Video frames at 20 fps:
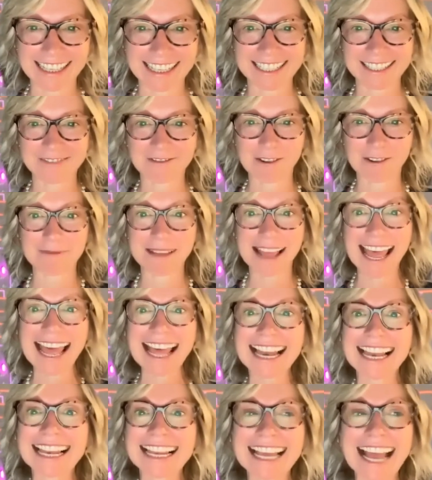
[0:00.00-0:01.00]
this is from
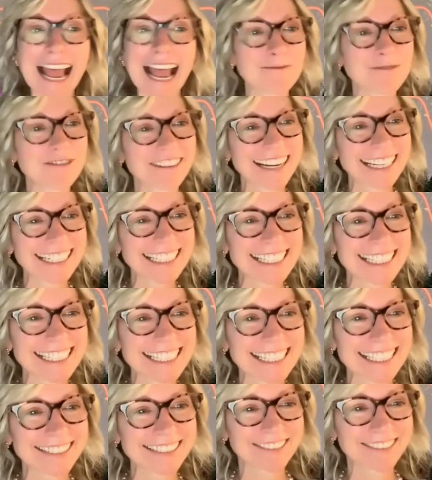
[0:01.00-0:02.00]
L. Camerings
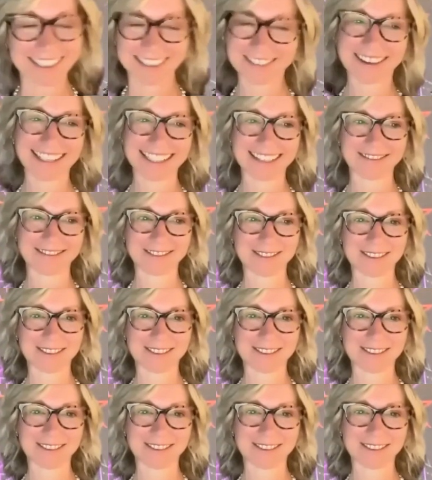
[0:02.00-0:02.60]
first question